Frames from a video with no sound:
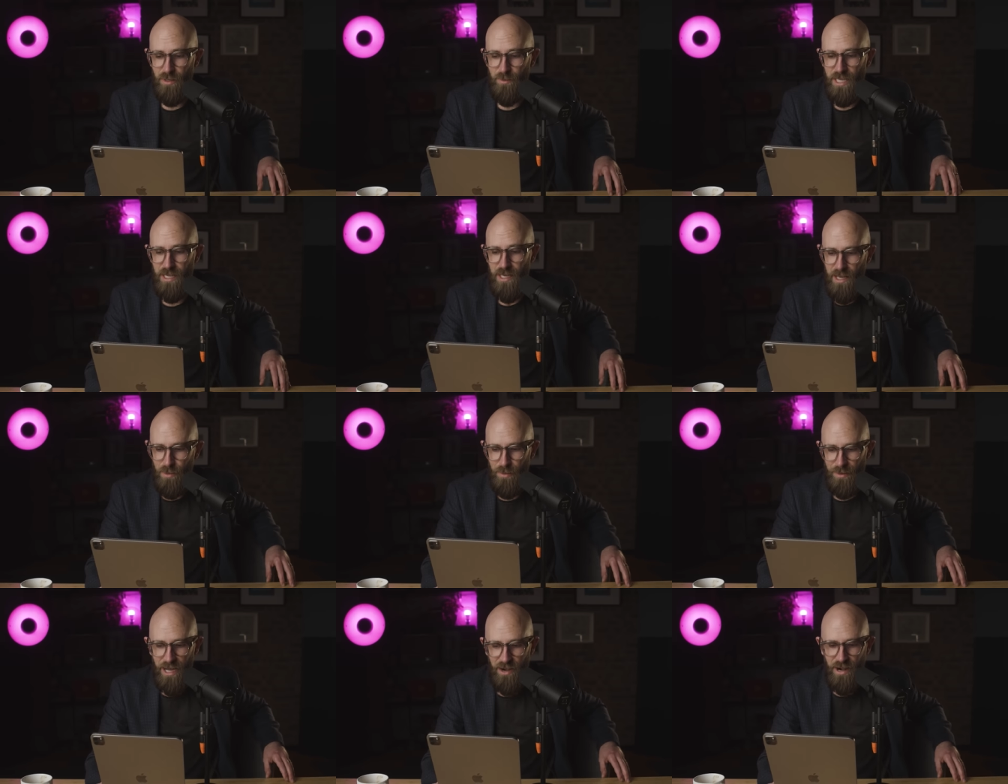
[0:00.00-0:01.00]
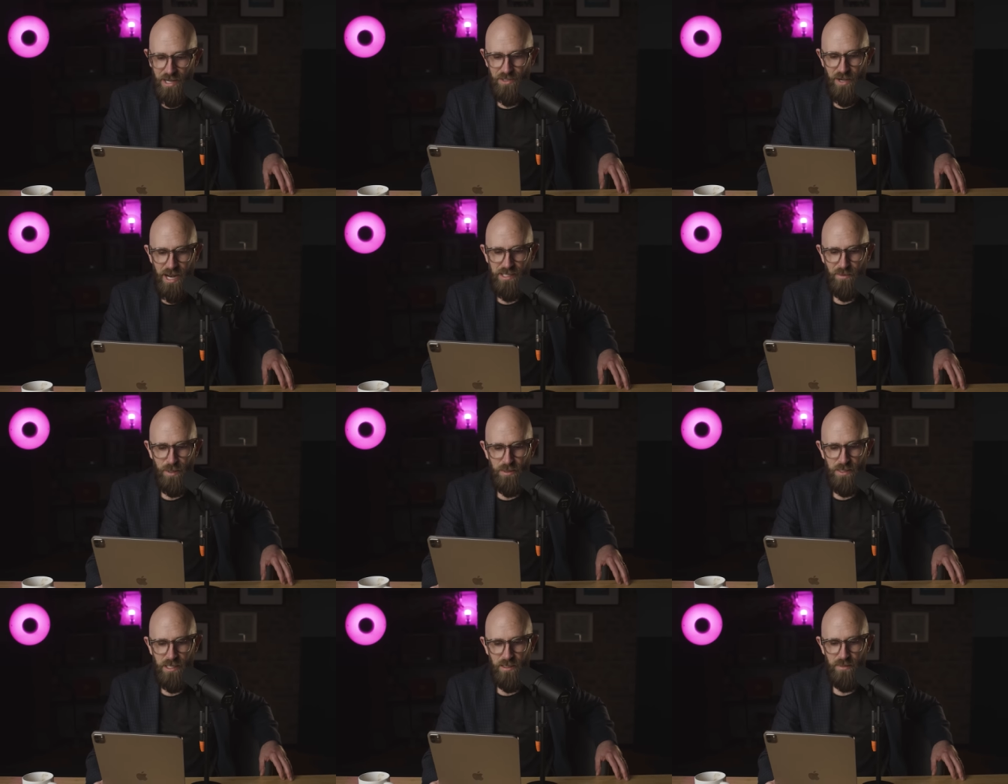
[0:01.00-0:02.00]
and me. Papaya extracts have been
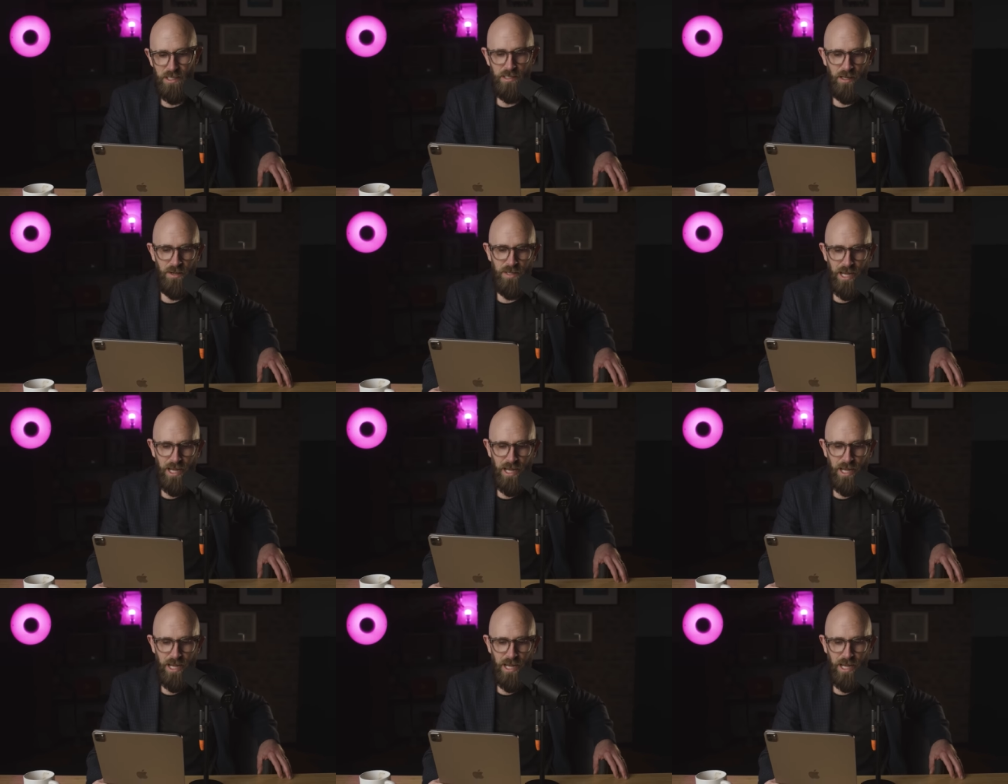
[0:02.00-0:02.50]
observed to slow